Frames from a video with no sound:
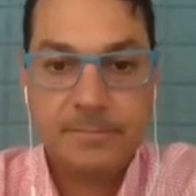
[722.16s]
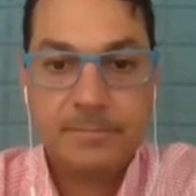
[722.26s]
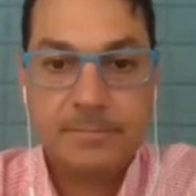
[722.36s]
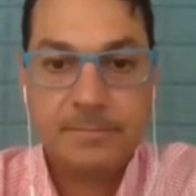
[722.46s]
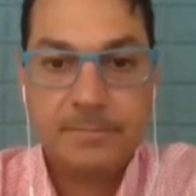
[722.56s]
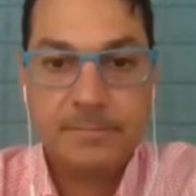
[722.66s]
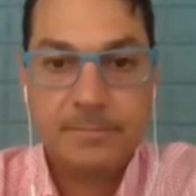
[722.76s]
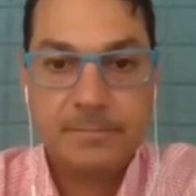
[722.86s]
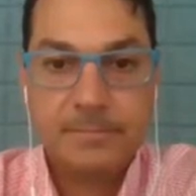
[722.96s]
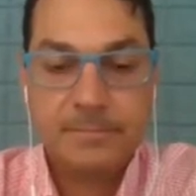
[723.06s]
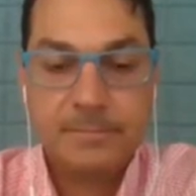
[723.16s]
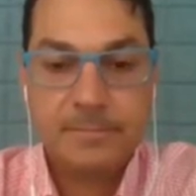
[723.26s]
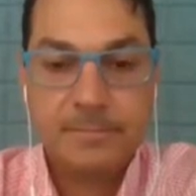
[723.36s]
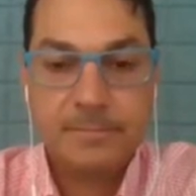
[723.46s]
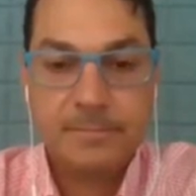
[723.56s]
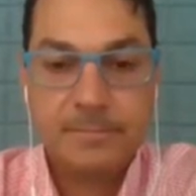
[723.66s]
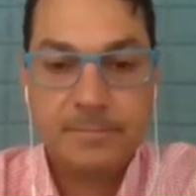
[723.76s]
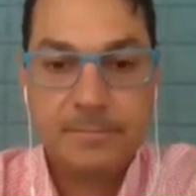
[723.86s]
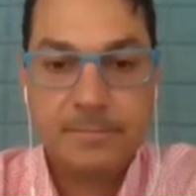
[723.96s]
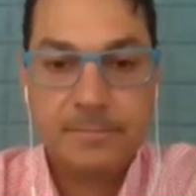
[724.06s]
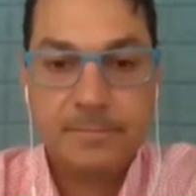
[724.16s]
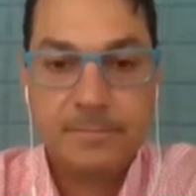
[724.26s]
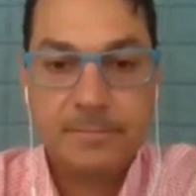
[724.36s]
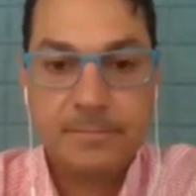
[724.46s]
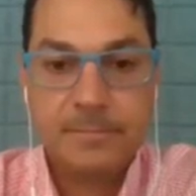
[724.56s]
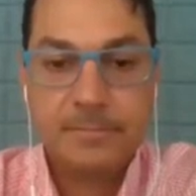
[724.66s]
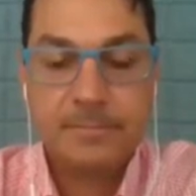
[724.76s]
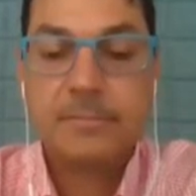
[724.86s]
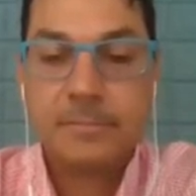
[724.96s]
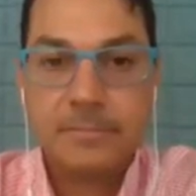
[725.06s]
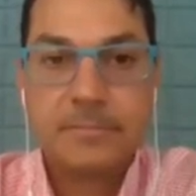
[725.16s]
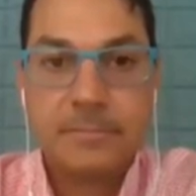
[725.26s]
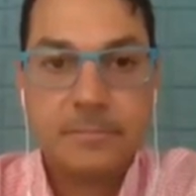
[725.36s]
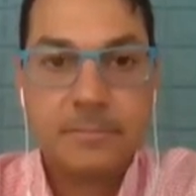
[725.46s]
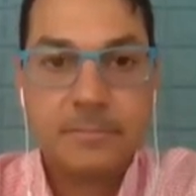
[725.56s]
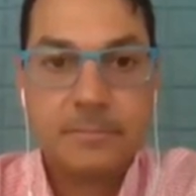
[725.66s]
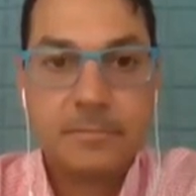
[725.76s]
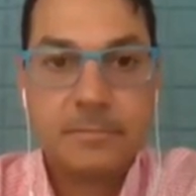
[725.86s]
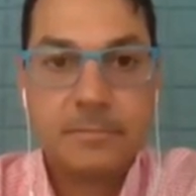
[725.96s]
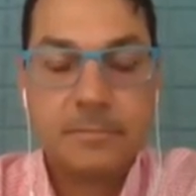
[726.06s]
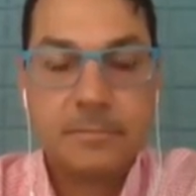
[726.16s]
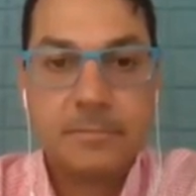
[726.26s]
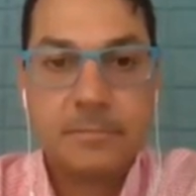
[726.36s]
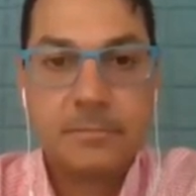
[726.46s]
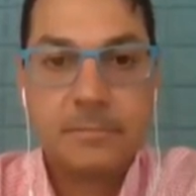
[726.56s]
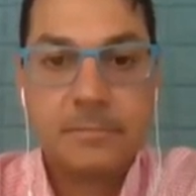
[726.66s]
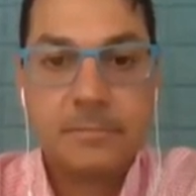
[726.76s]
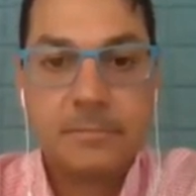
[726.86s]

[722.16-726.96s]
This person isn't speaking.